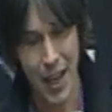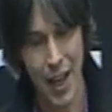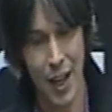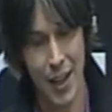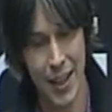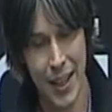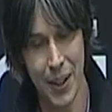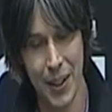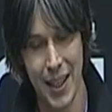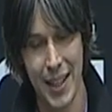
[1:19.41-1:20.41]
Uh,
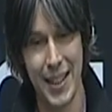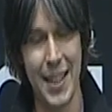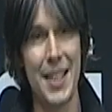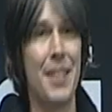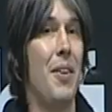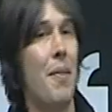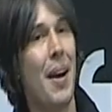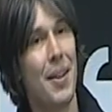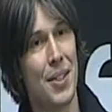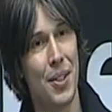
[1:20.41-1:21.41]
Nicole and I did an interview
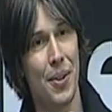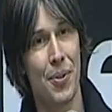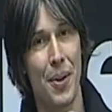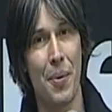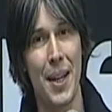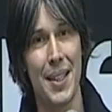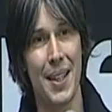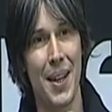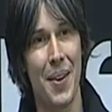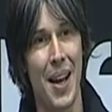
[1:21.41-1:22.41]
about two or three weeks
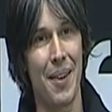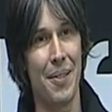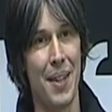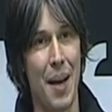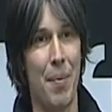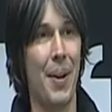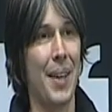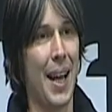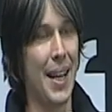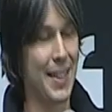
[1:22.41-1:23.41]
ago now for that
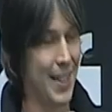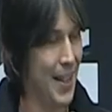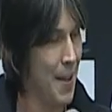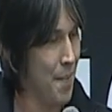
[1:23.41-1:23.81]
podcast,